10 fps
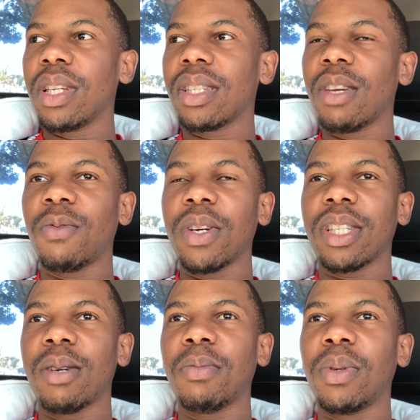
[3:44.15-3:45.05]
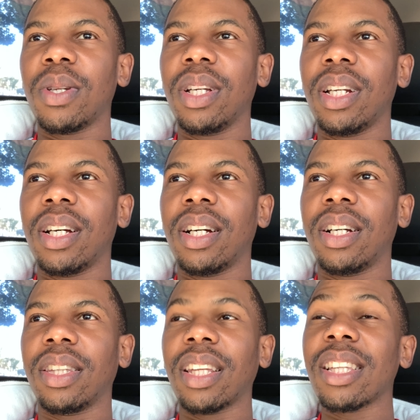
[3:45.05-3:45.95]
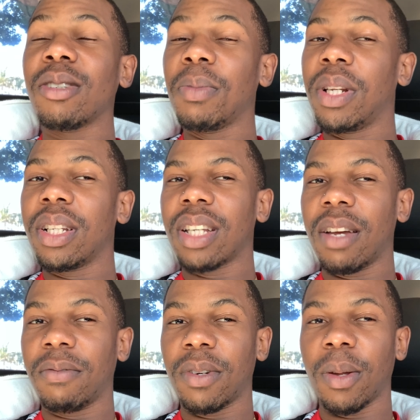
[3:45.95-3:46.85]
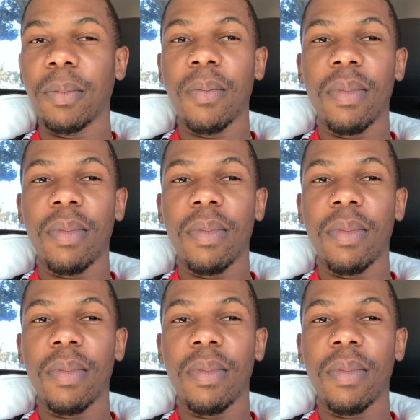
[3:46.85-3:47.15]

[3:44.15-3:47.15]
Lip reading: say for example in a 30-minute time frame,